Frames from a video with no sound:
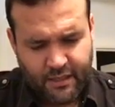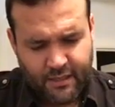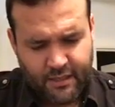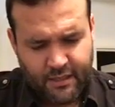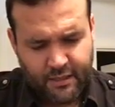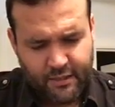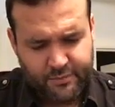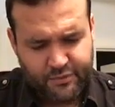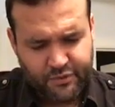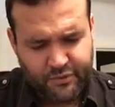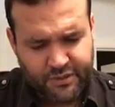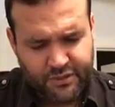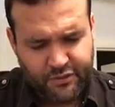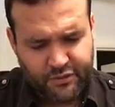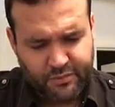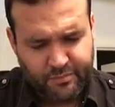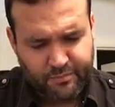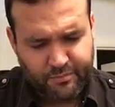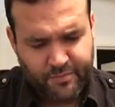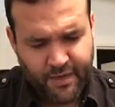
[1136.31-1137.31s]
Helps reduce
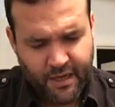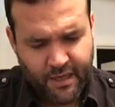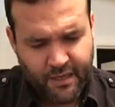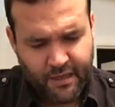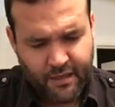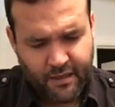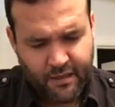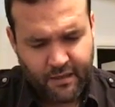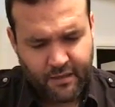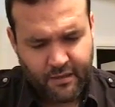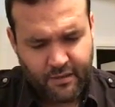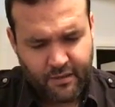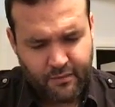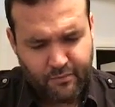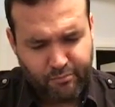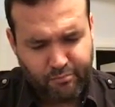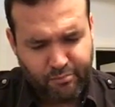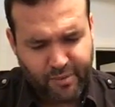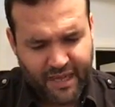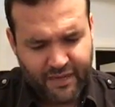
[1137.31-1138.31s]

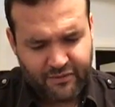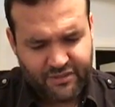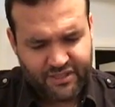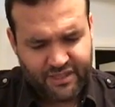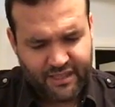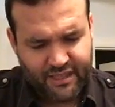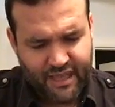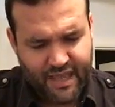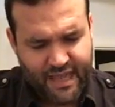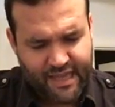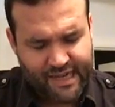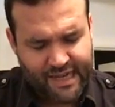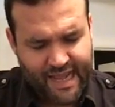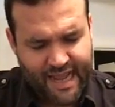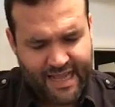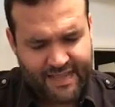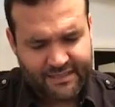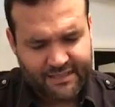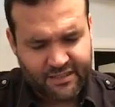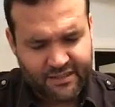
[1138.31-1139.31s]
bouncing and
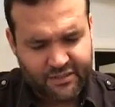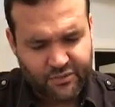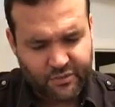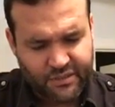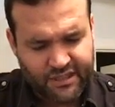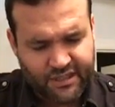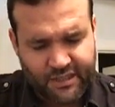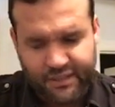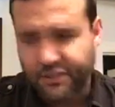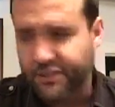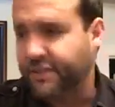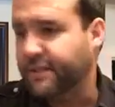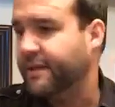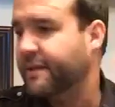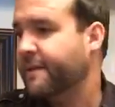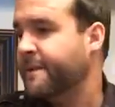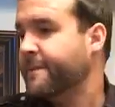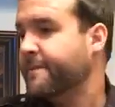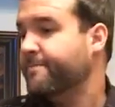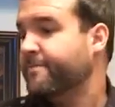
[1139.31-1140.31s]
enhances retention.
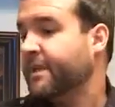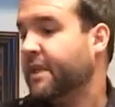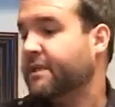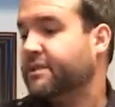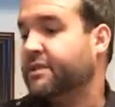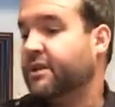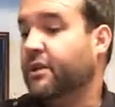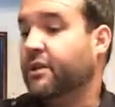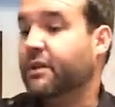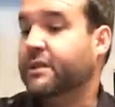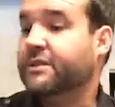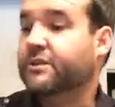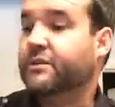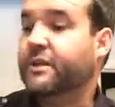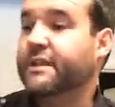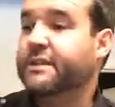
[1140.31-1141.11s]
So it's great